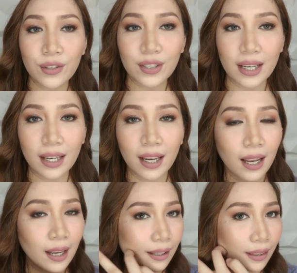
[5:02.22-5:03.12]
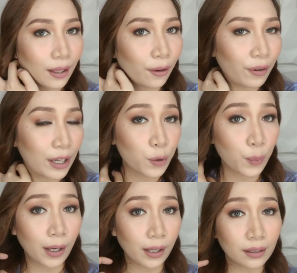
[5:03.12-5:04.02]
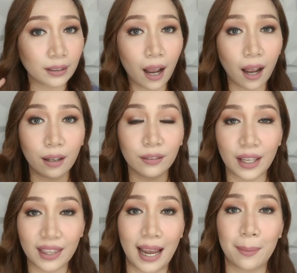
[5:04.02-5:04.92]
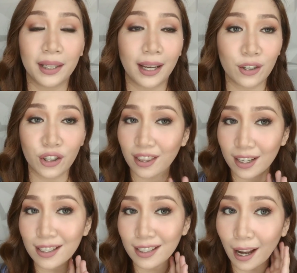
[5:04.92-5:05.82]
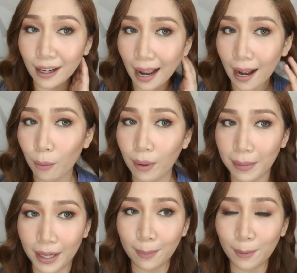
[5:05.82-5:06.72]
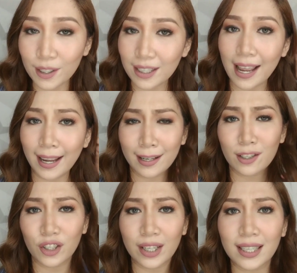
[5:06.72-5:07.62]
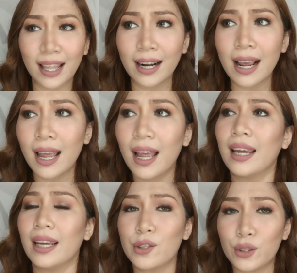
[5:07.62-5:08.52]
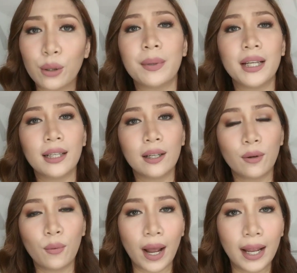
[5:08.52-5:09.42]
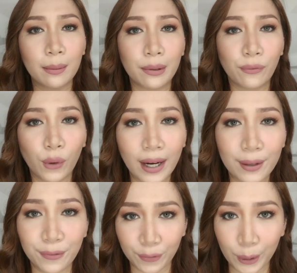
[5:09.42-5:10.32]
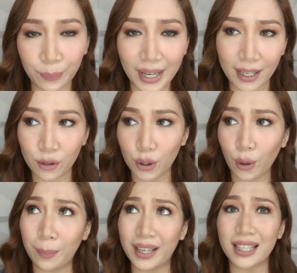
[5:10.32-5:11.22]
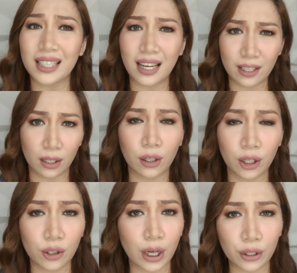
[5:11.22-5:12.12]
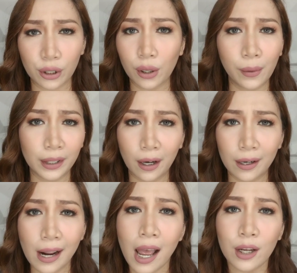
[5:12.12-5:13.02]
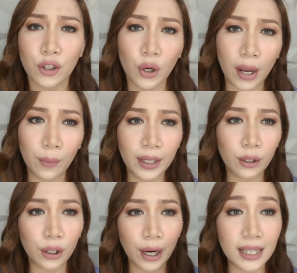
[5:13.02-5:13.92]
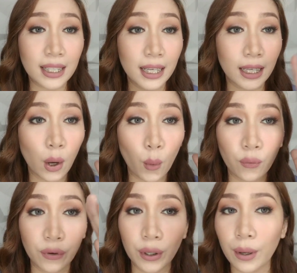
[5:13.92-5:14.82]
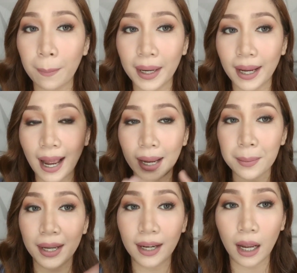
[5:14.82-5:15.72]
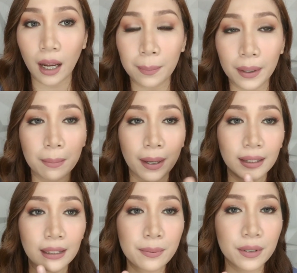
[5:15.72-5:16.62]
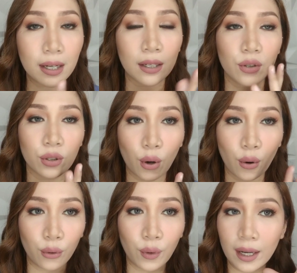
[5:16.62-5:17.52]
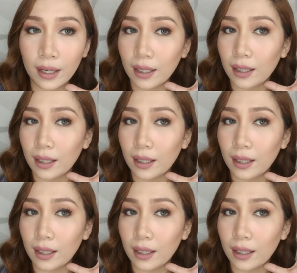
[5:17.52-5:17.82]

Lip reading: you see the finished product of the application, this is not how my makeup looks like. It's just that it took me a little while before I filmed the intro because there's a construction going on. So I went crazy over my eye makeup and my lipstick. So